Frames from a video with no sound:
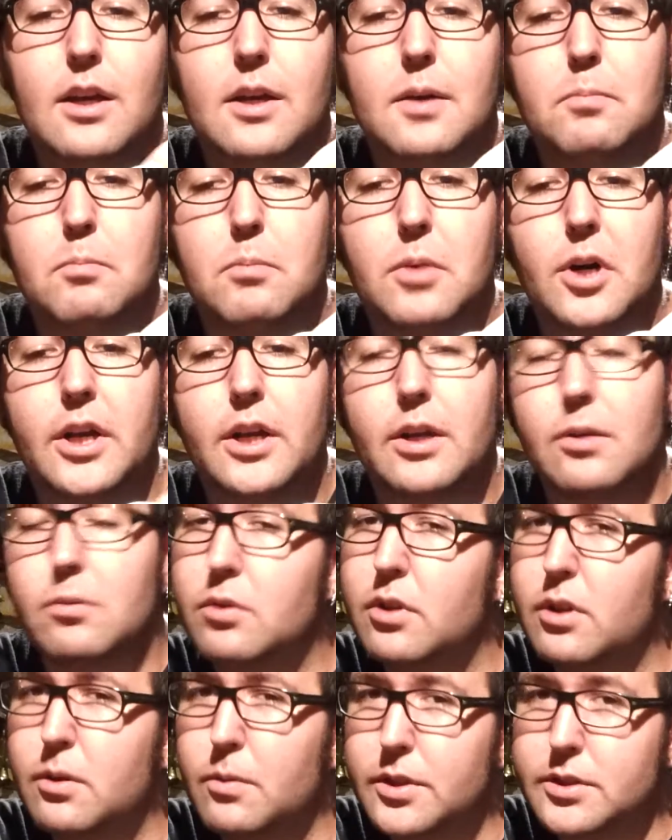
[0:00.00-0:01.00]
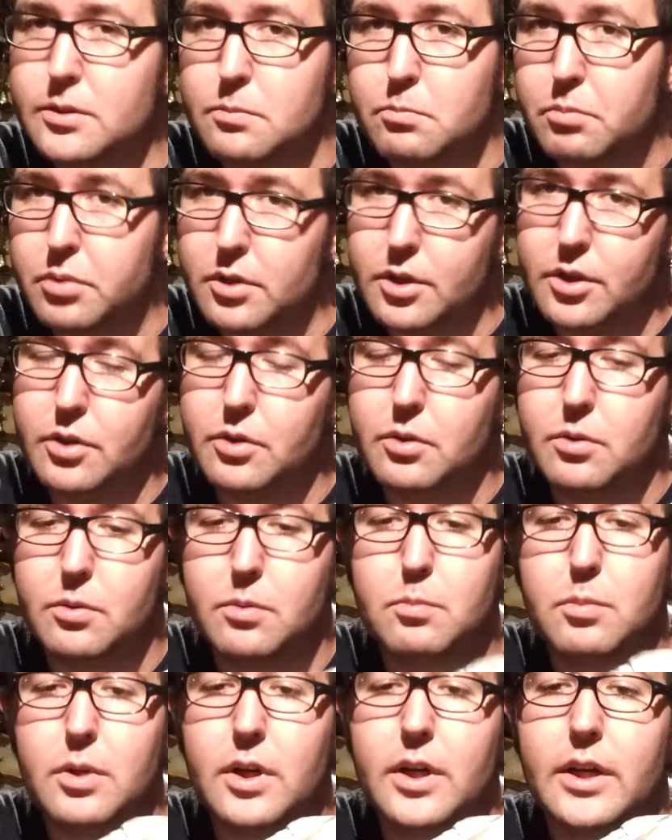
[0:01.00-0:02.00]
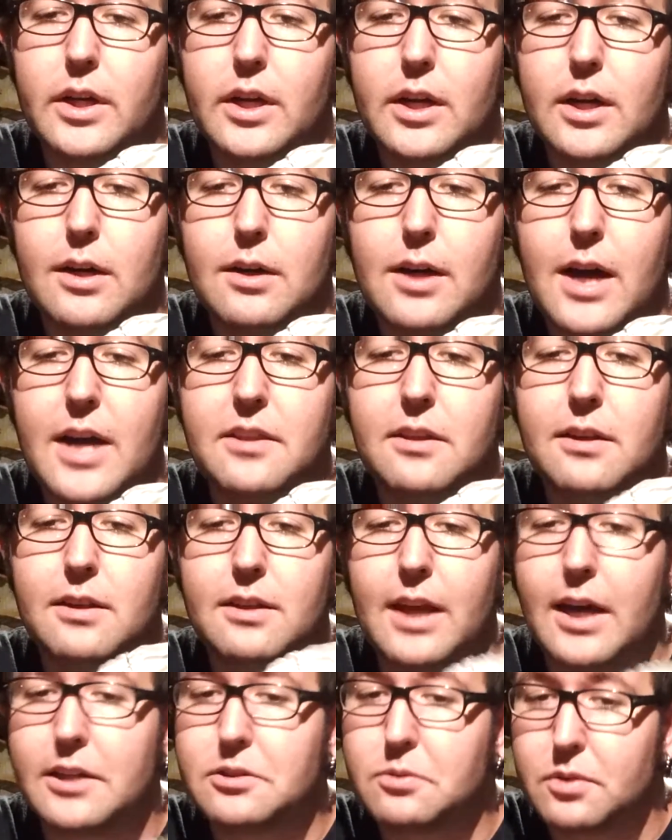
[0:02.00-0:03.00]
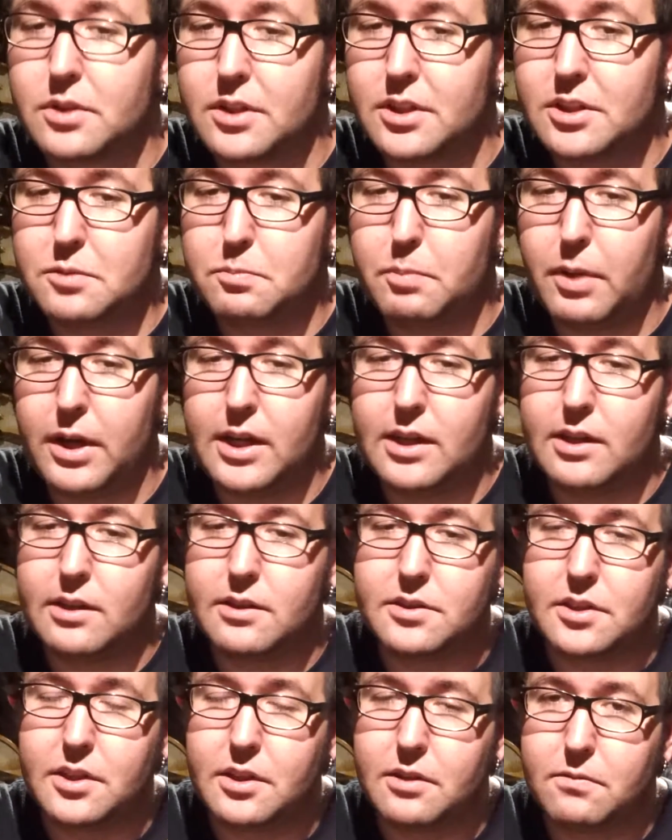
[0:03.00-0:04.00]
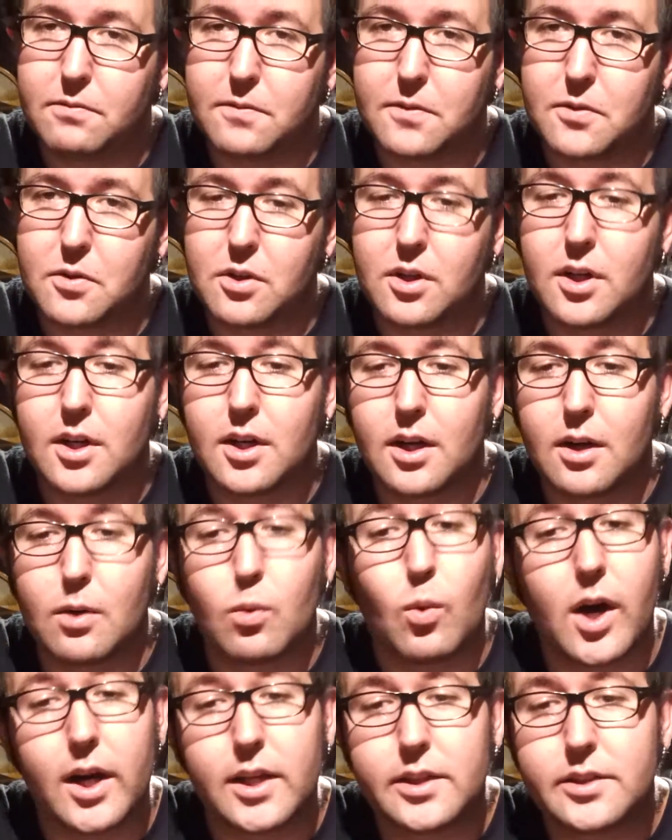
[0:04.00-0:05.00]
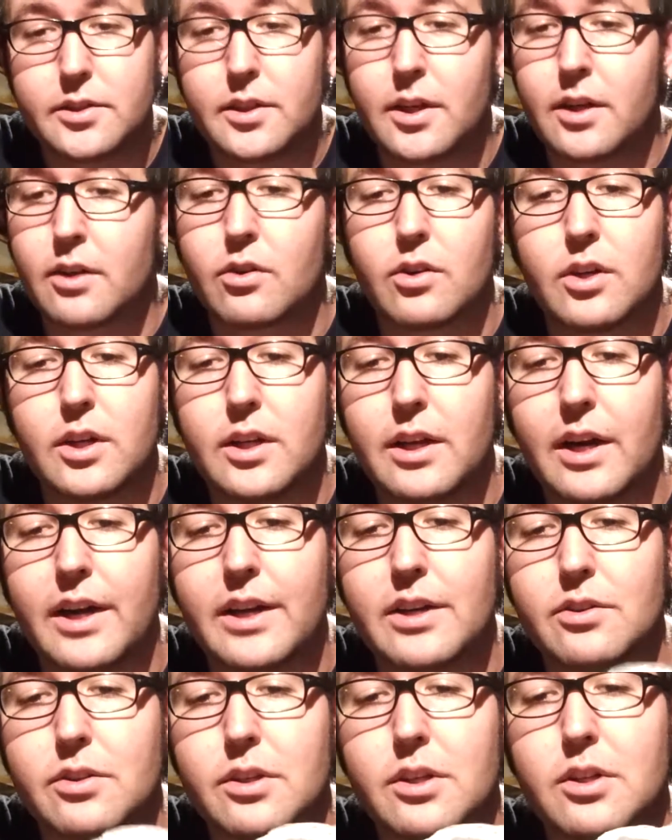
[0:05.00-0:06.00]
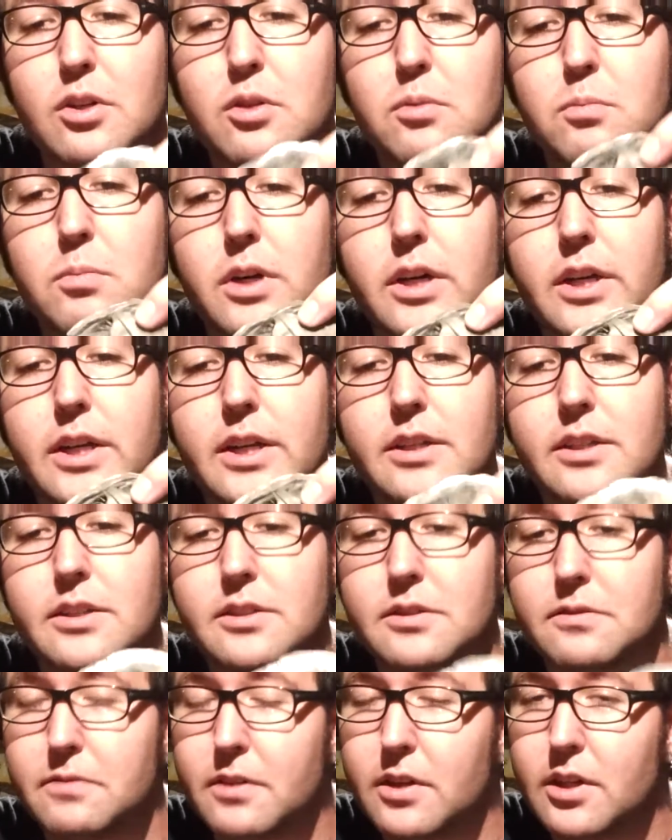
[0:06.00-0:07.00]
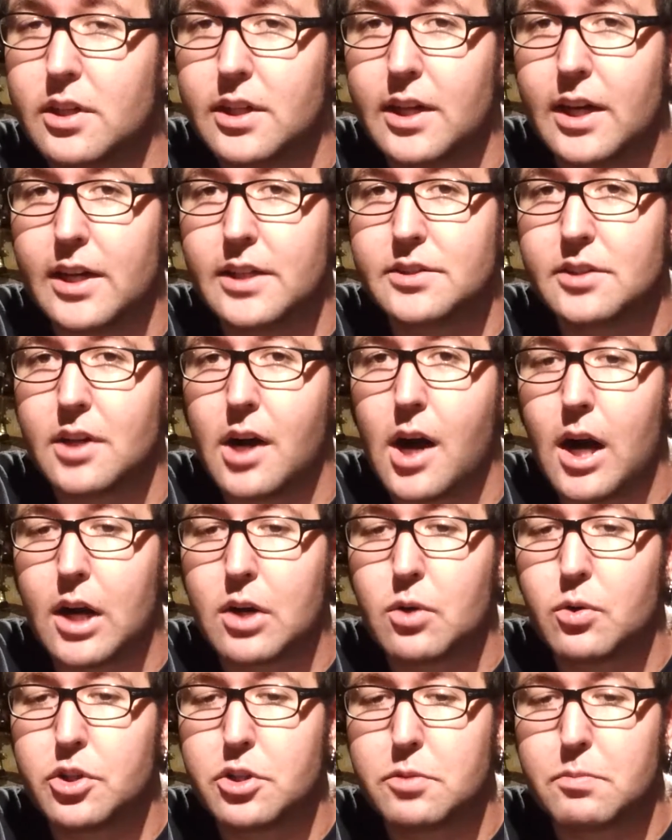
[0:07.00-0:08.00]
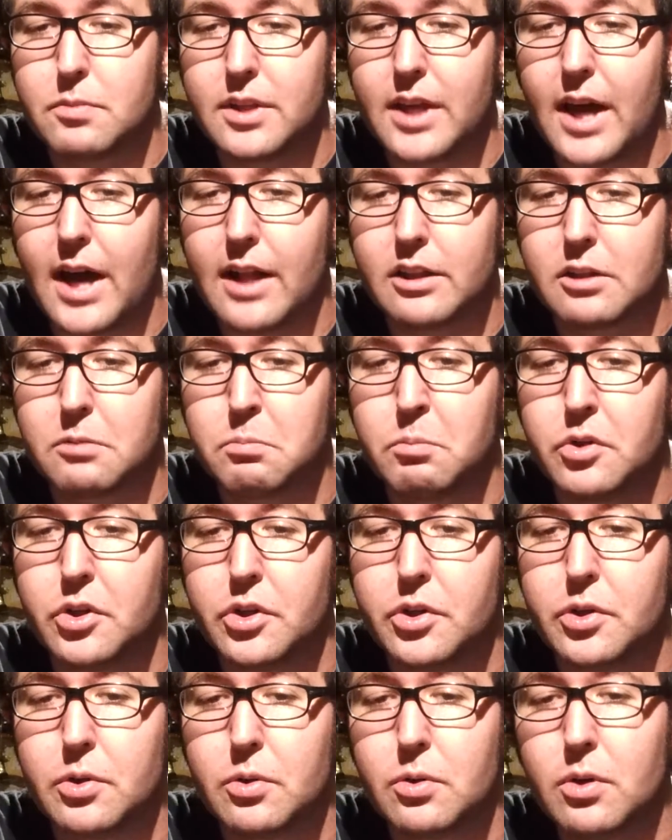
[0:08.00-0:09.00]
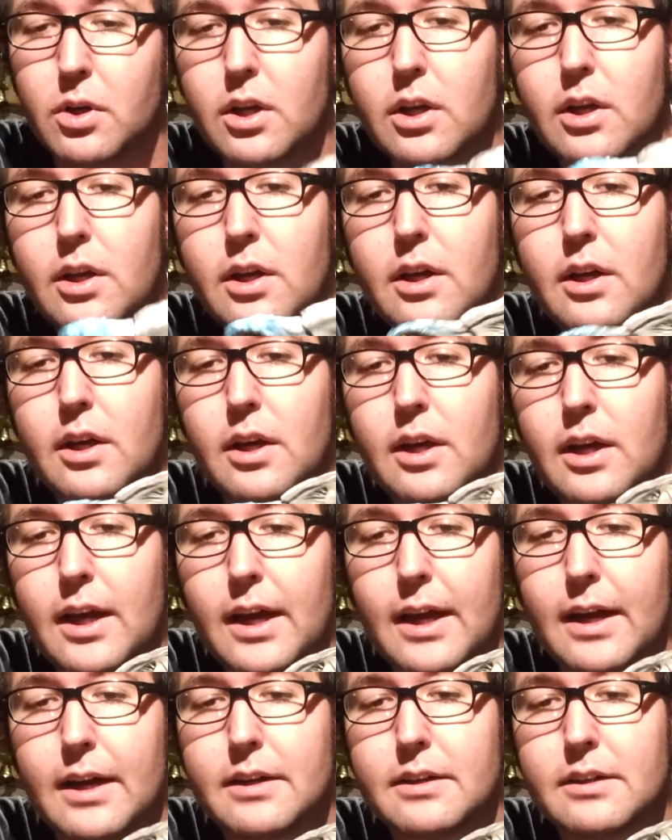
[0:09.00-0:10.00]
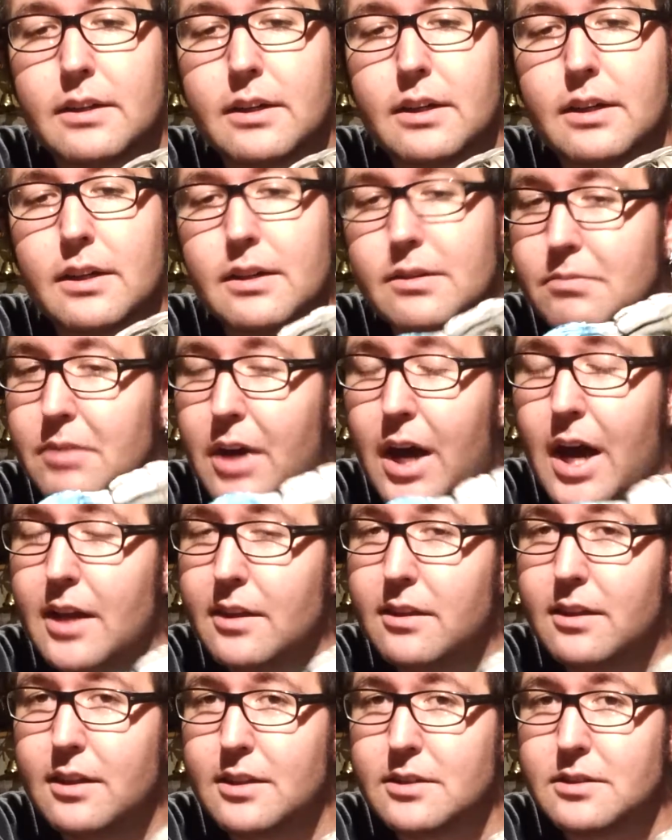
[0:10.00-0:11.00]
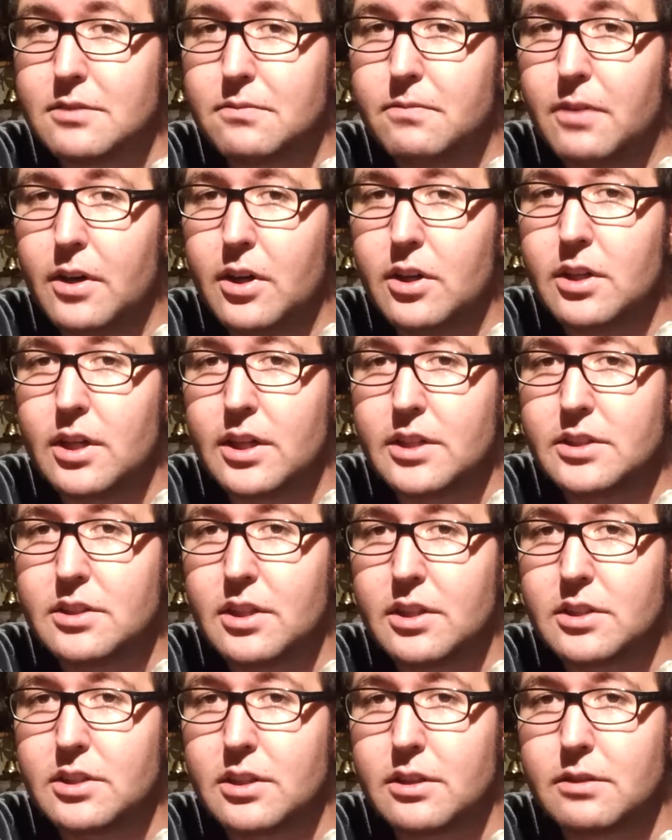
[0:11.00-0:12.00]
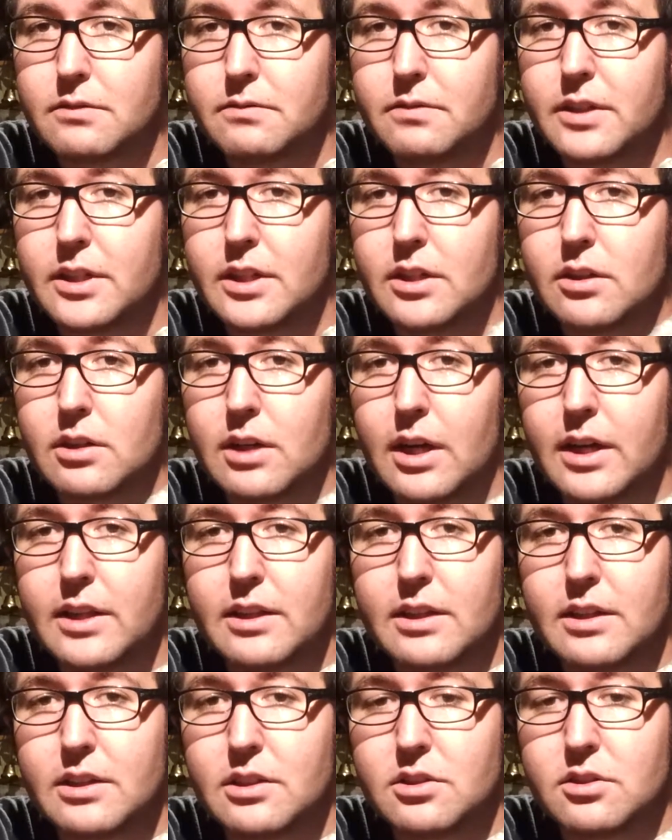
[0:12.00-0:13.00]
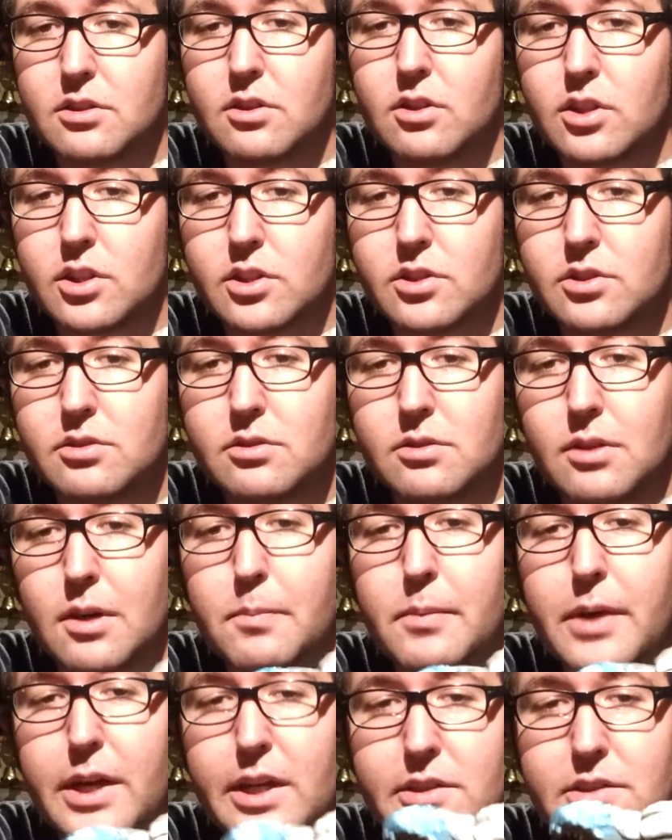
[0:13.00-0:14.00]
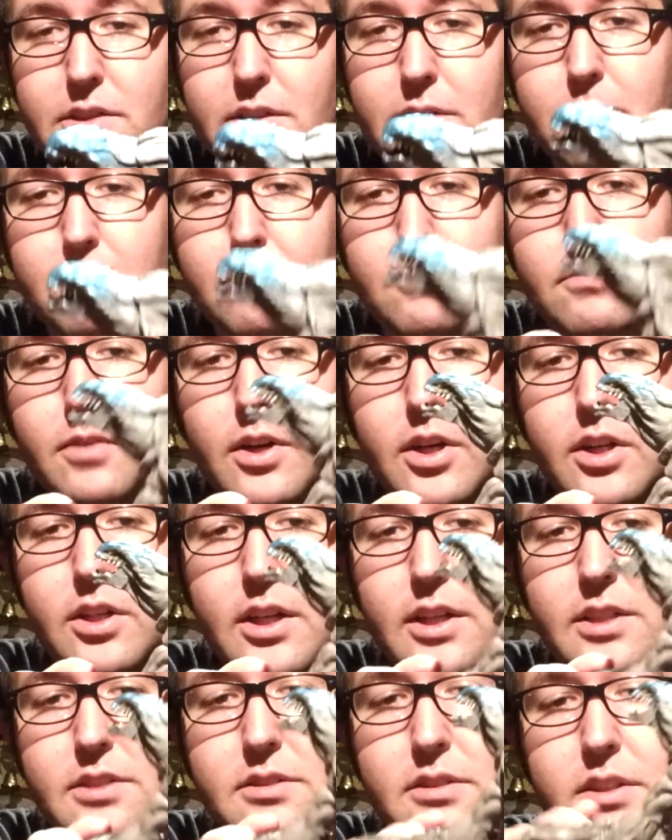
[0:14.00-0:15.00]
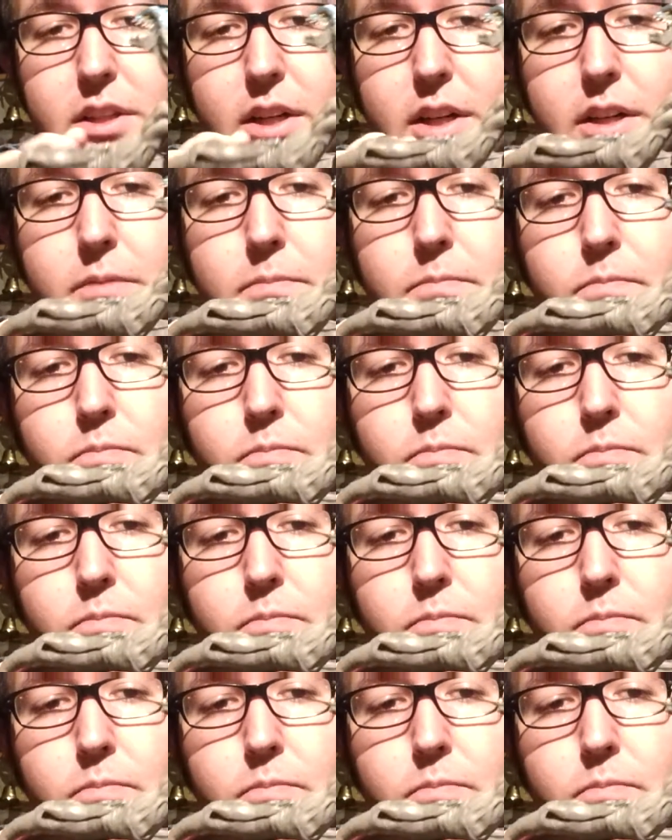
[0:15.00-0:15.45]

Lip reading: but it really wasn't blue. But I think that's what this paint is here for. Why it's not green, I don't know, but it is a very nice aquish metallic blue, and I think it's a very nice touch on the figure. I think it just looks amazing, very nicely done.